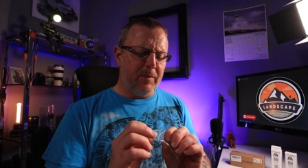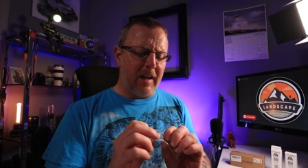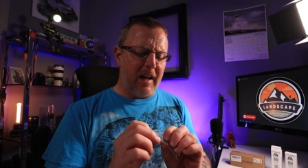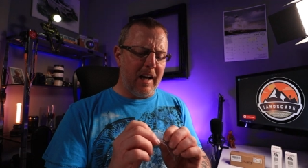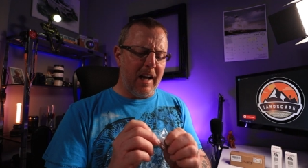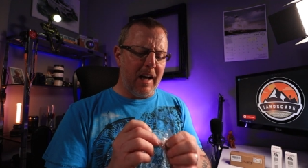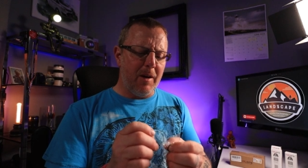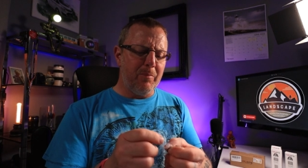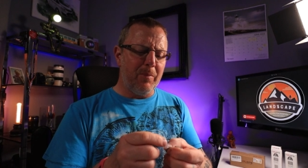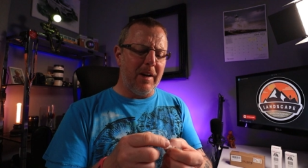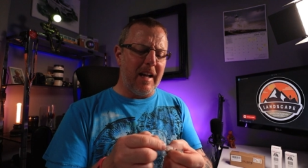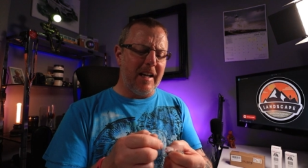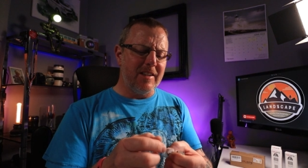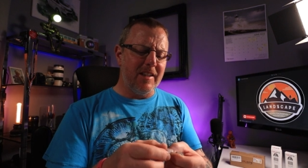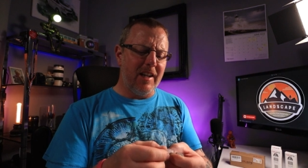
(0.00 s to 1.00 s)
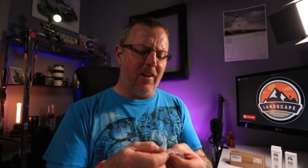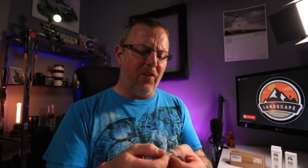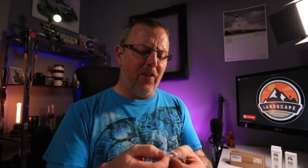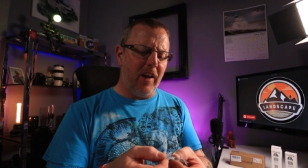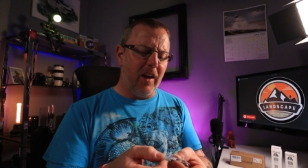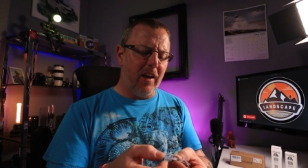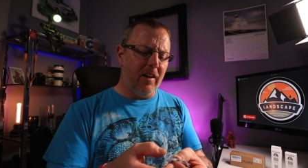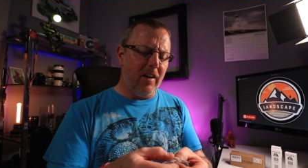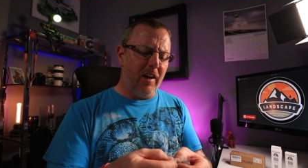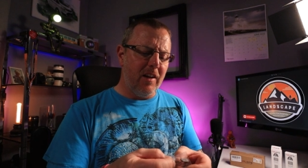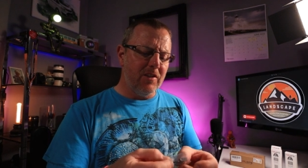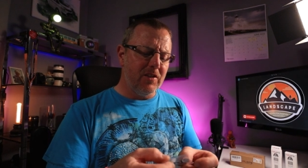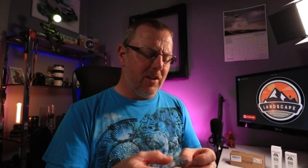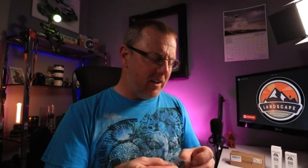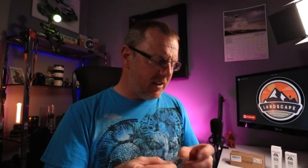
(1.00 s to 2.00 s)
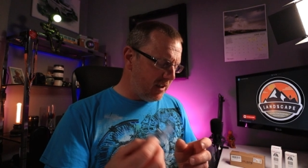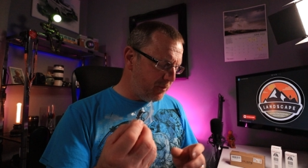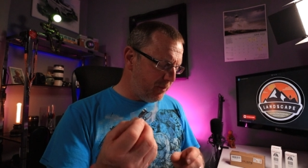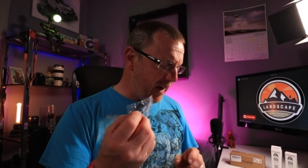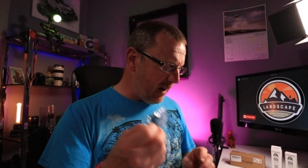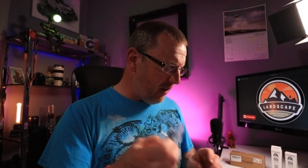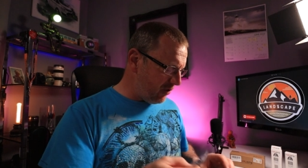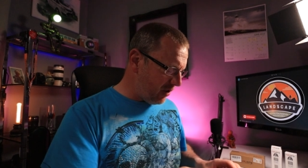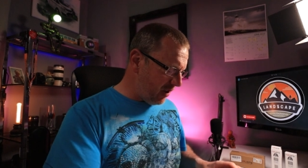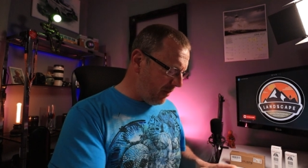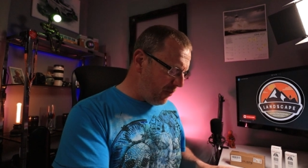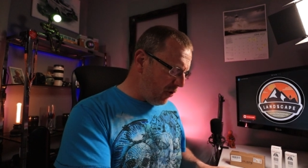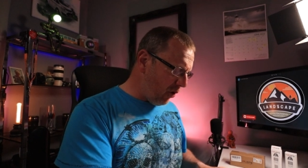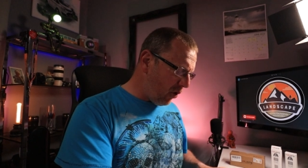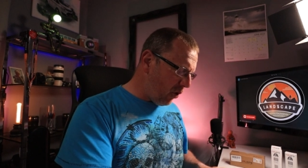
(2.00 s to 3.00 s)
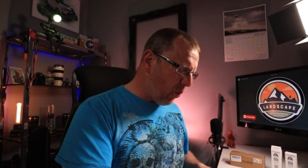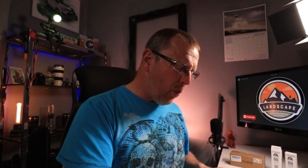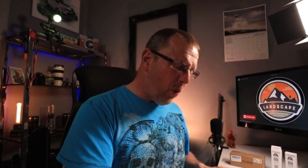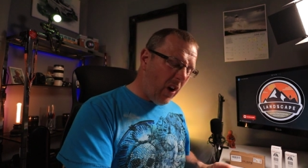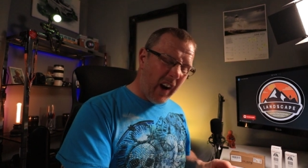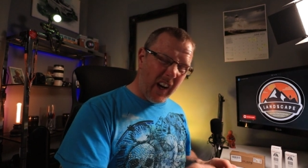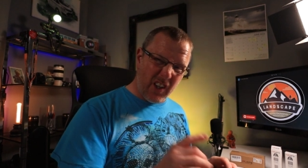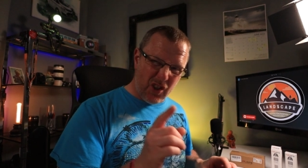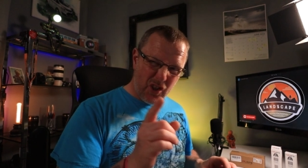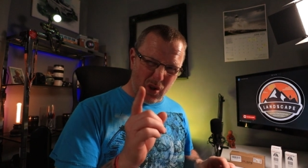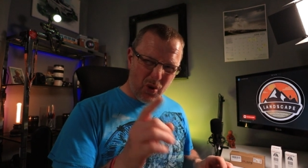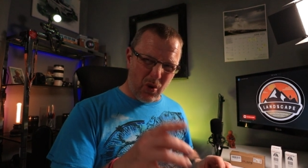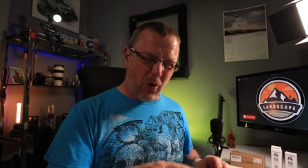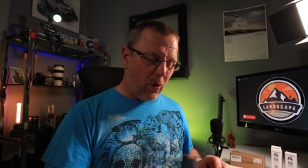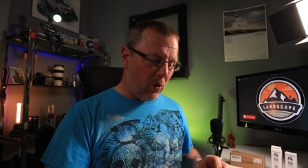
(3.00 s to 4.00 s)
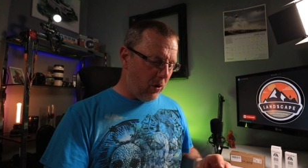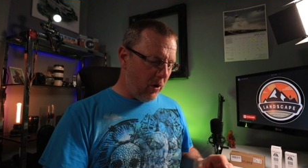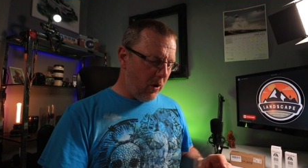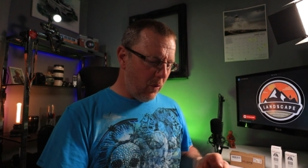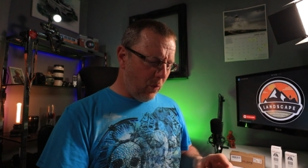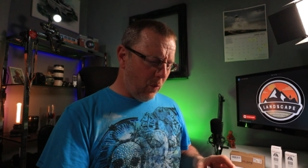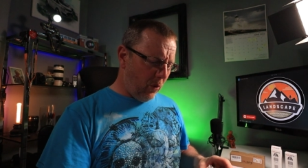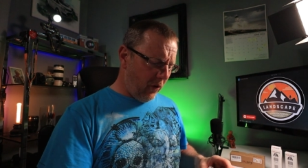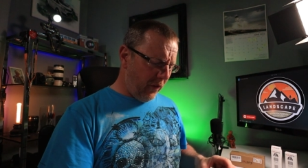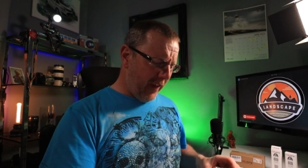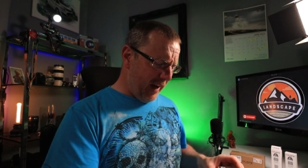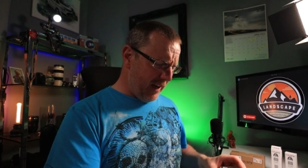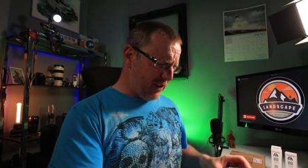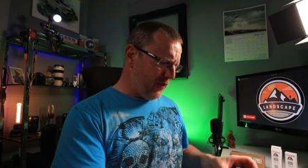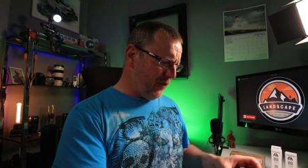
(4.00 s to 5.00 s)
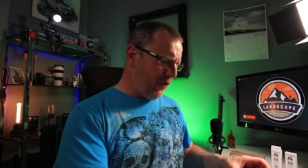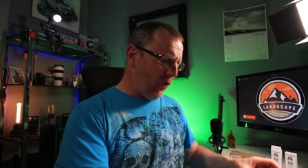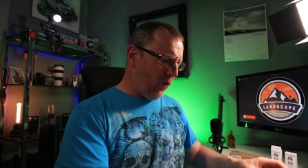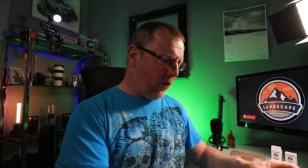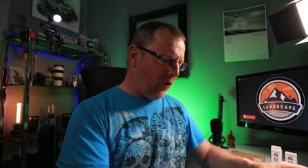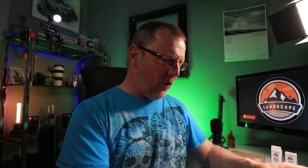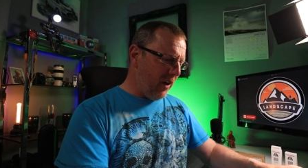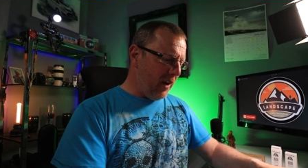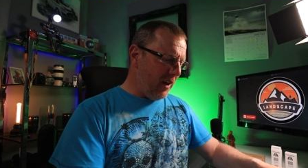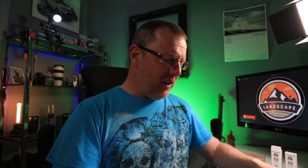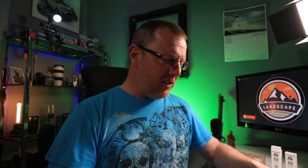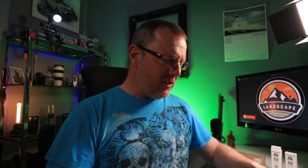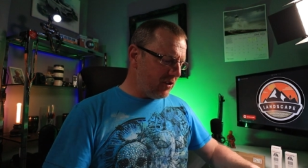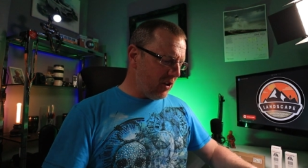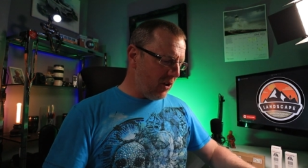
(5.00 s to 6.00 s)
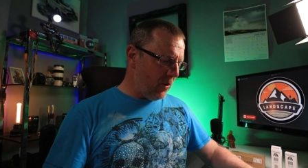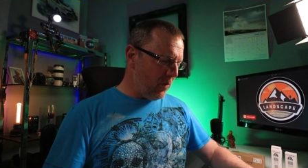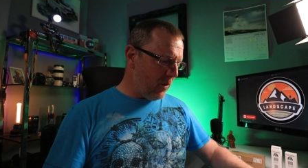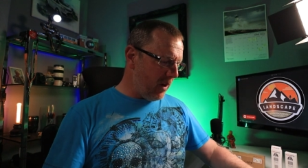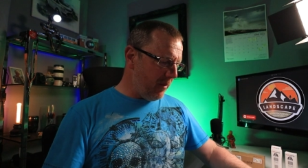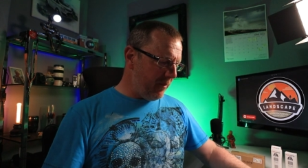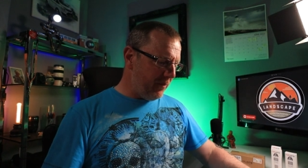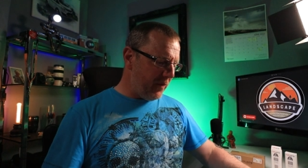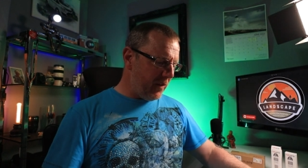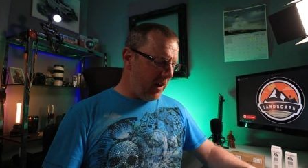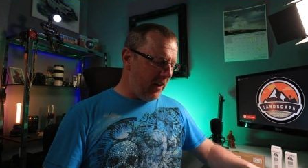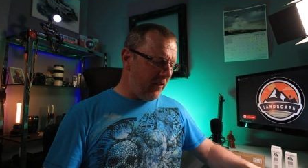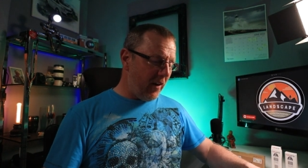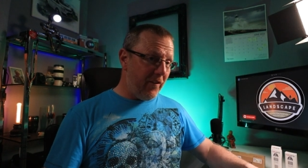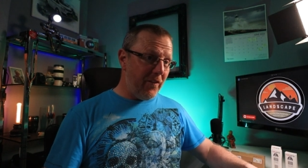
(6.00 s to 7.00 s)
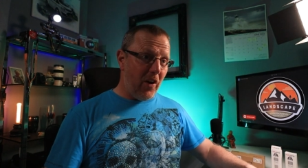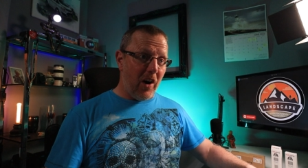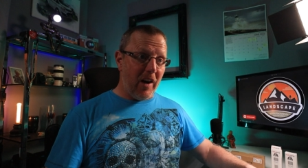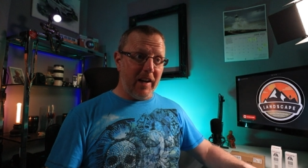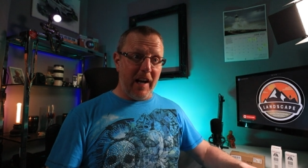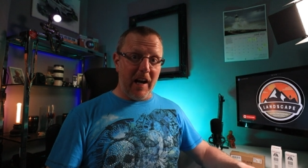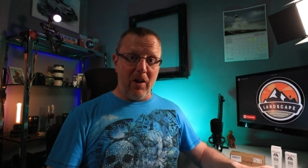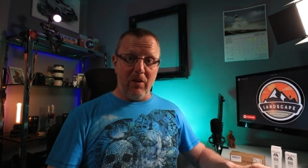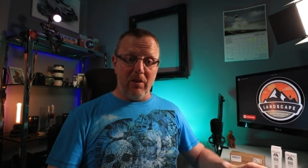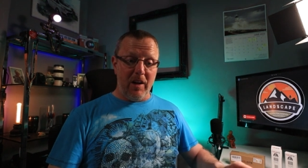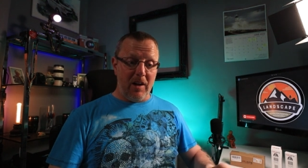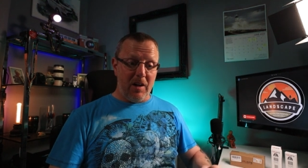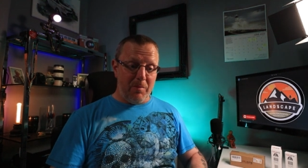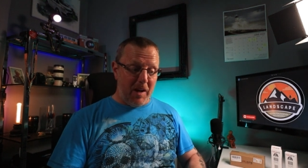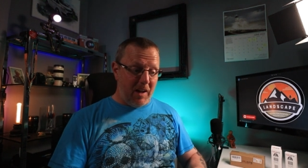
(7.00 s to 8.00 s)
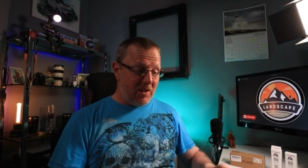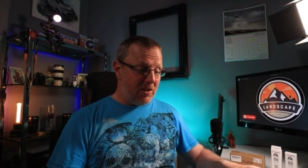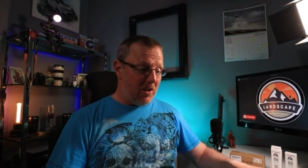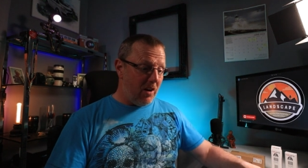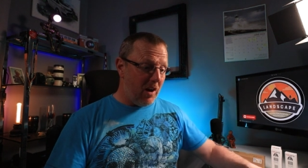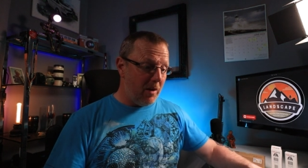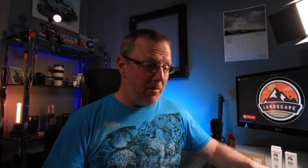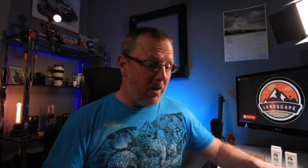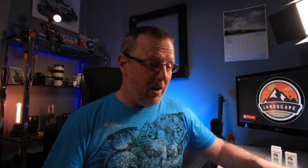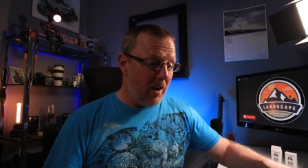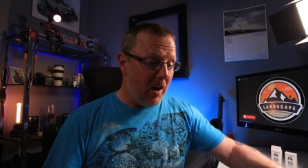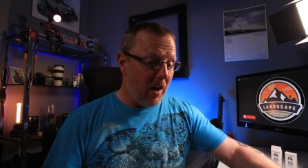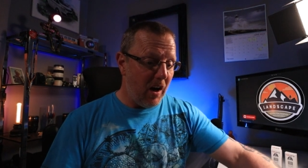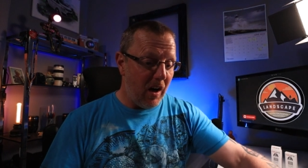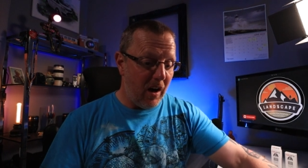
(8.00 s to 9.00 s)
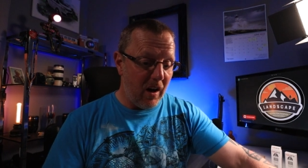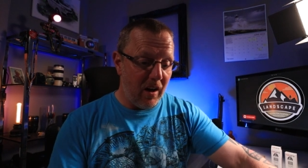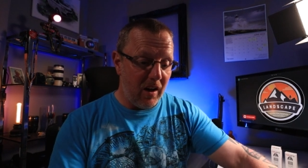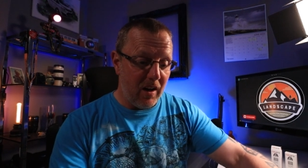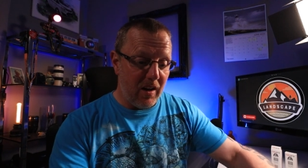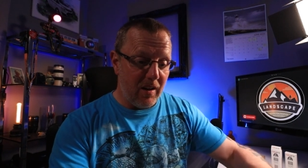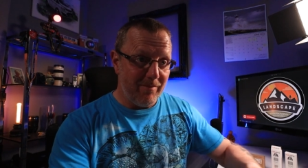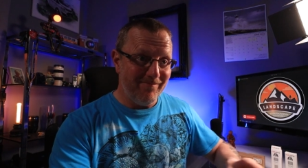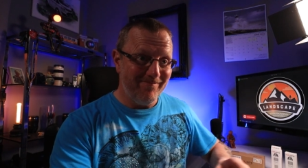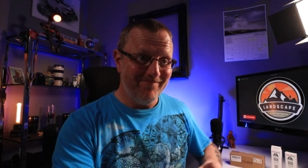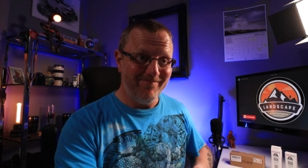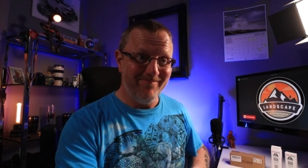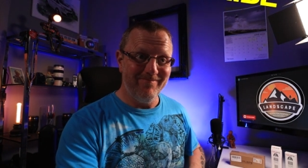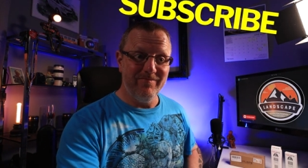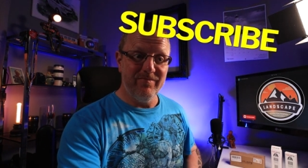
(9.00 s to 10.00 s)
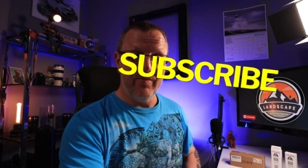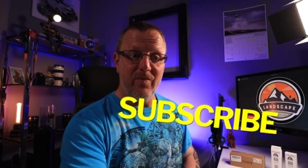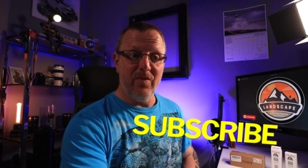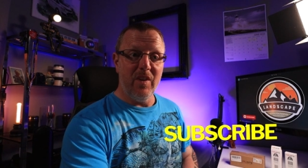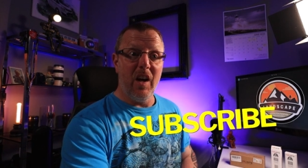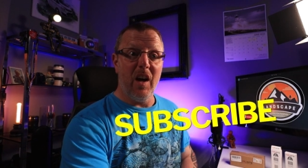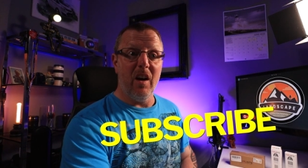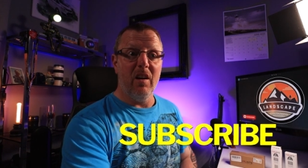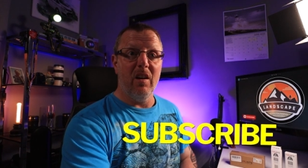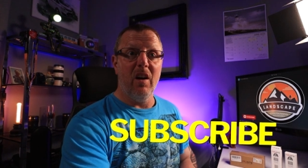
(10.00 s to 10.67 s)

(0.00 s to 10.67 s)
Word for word: clear plastic thing inside this pouch, and I'm not quite sure what that's for. So um, if I find out in the meantime, I'll um, yeah,